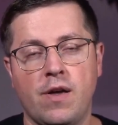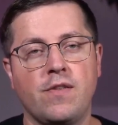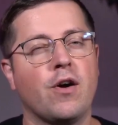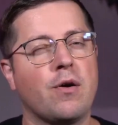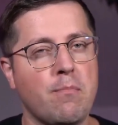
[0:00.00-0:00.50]

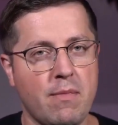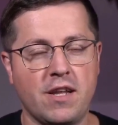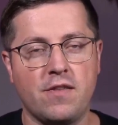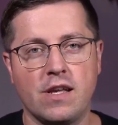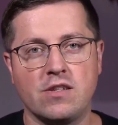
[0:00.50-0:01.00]
There are
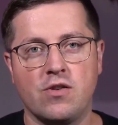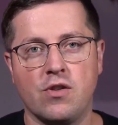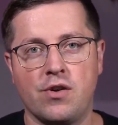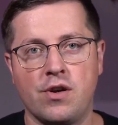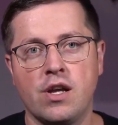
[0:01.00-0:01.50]
many things
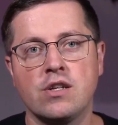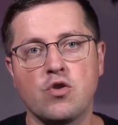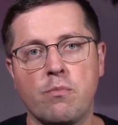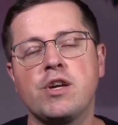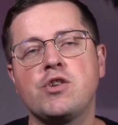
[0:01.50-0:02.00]
to learn,
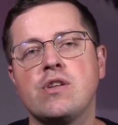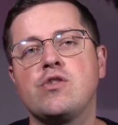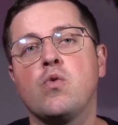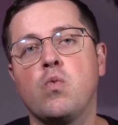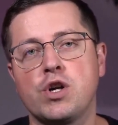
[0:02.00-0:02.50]
so make sure
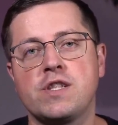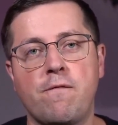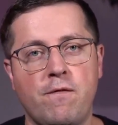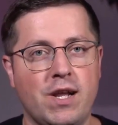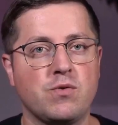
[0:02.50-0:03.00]
that you watch
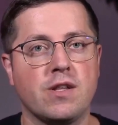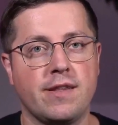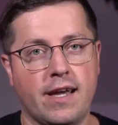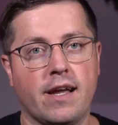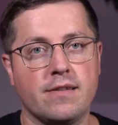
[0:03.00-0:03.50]
the video
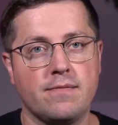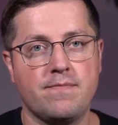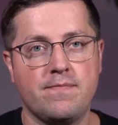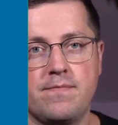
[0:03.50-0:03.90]
till the end.